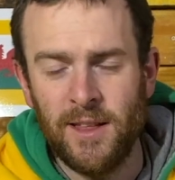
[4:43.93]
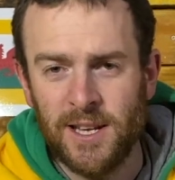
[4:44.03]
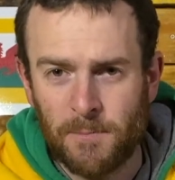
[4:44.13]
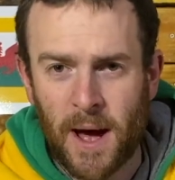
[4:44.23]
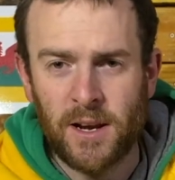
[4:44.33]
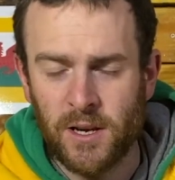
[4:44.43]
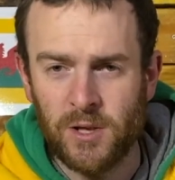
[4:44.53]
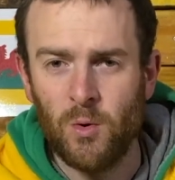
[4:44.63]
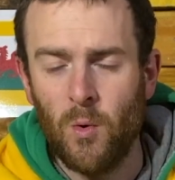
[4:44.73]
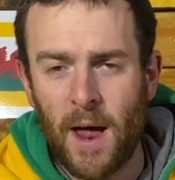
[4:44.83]
These batteries
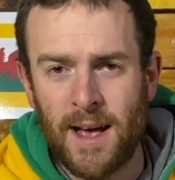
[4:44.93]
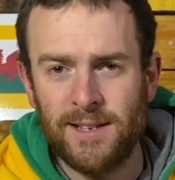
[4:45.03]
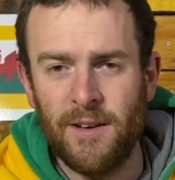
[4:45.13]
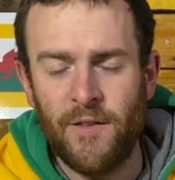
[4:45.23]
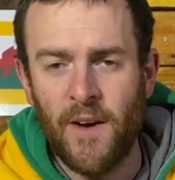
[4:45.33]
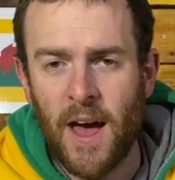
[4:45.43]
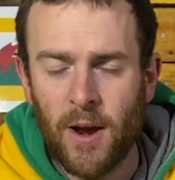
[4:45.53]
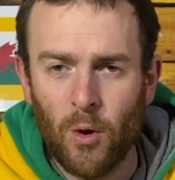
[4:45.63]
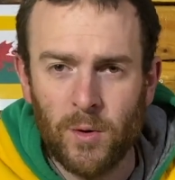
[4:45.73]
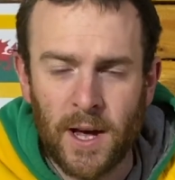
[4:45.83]
do last a fair
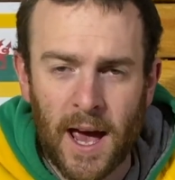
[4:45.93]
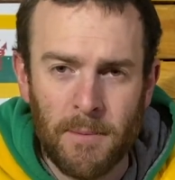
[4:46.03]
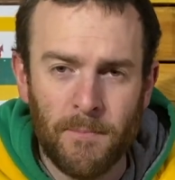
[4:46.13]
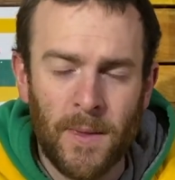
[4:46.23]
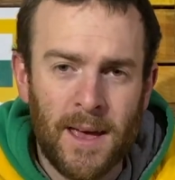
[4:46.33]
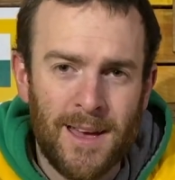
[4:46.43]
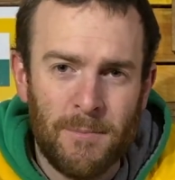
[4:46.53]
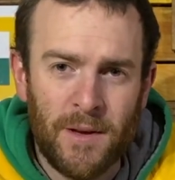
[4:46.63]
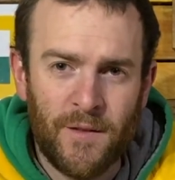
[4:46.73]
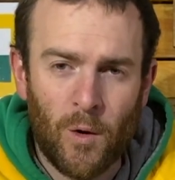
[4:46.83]
old time
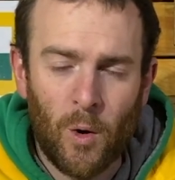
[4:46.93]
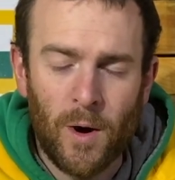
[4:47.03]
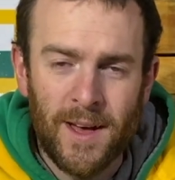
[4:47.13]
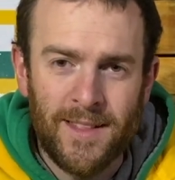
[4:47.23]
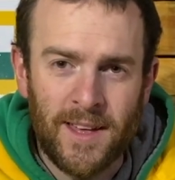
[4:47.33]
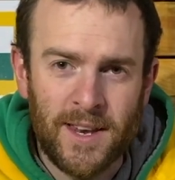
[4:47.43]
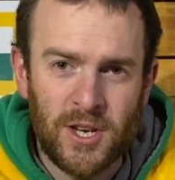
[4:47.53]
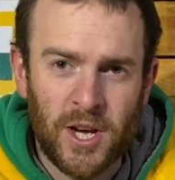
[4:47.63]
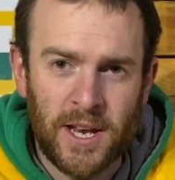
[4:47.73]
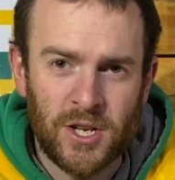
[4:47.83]
before they need
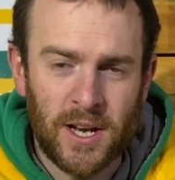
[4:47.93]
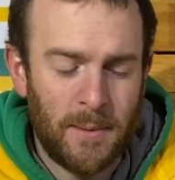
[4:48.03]
changing.